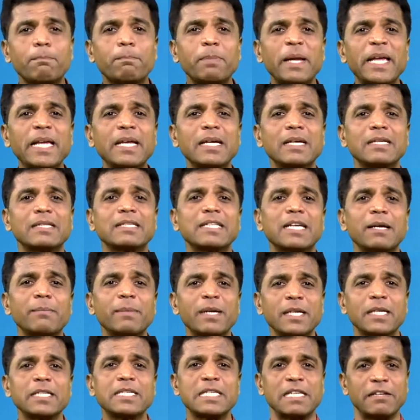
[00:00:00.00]
playing
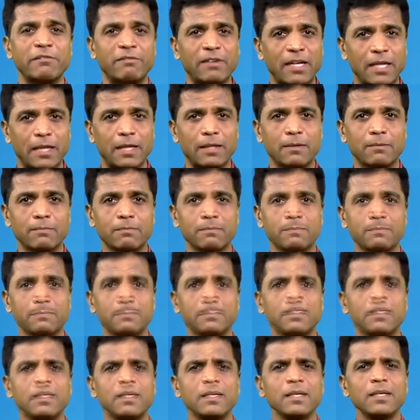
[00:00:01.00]
tremendously well.
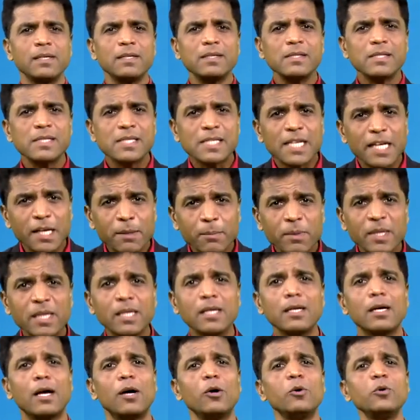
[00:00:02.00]
Same in
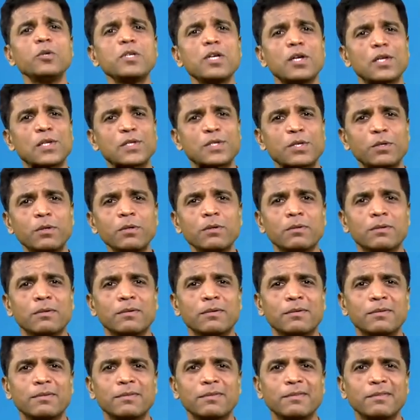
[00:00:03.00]
the house
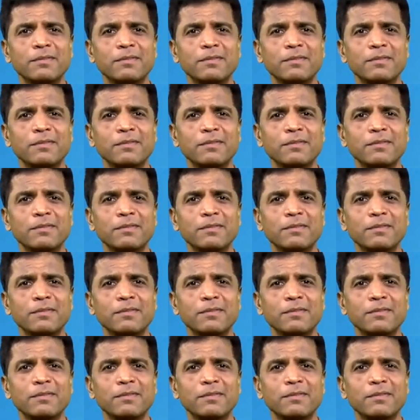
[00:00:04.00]
also.